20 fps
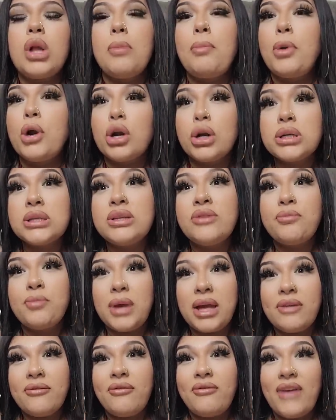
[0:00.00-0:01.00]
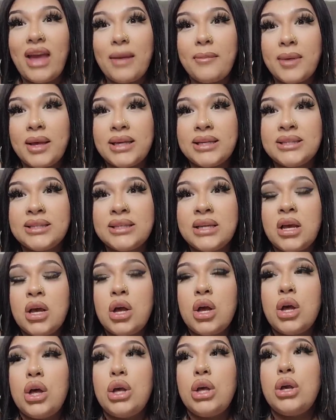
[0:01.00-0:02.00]
perks of being famous,
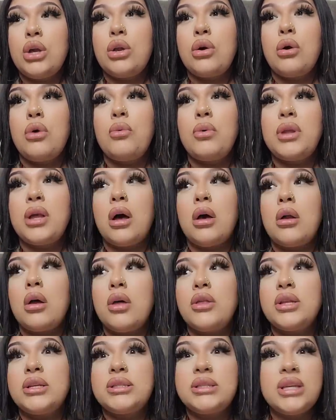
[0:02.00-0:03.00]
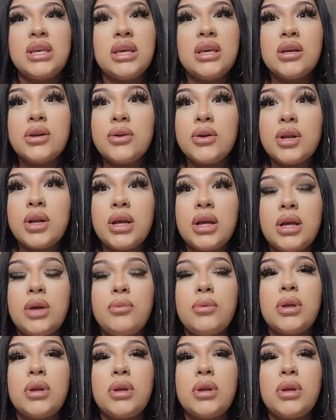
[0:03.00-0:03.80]
you know, without all the security,